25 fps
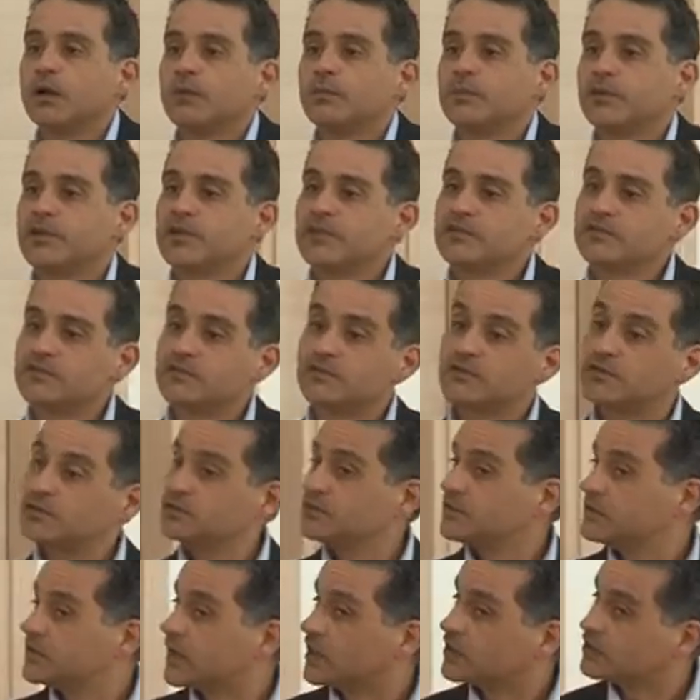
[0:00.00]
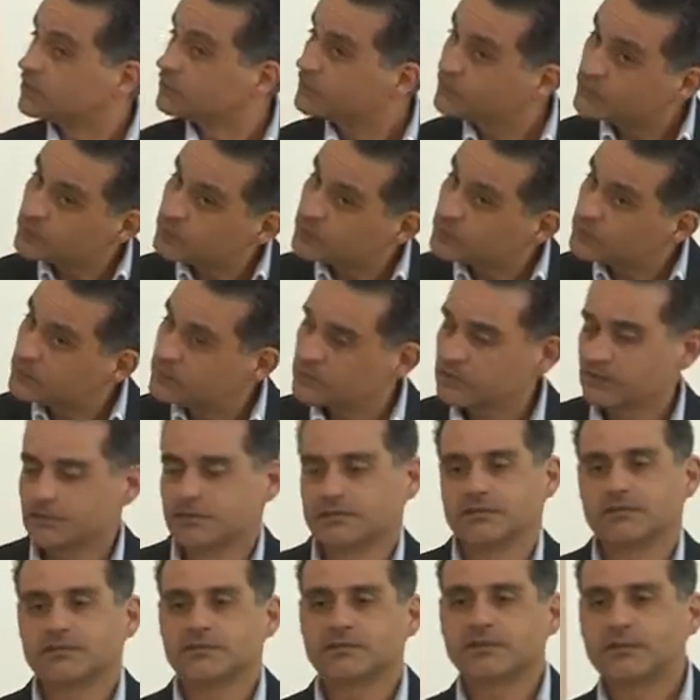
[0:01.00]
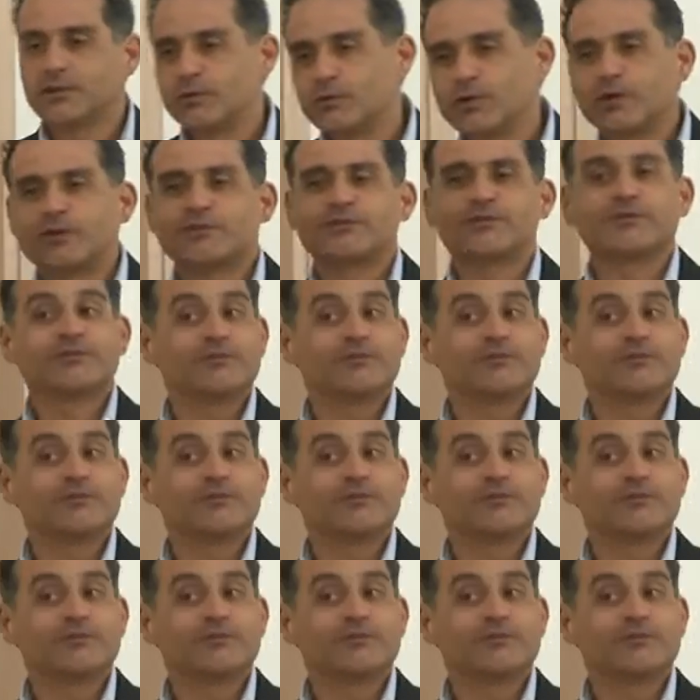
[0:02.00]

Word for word: pays the good Italian food or whatever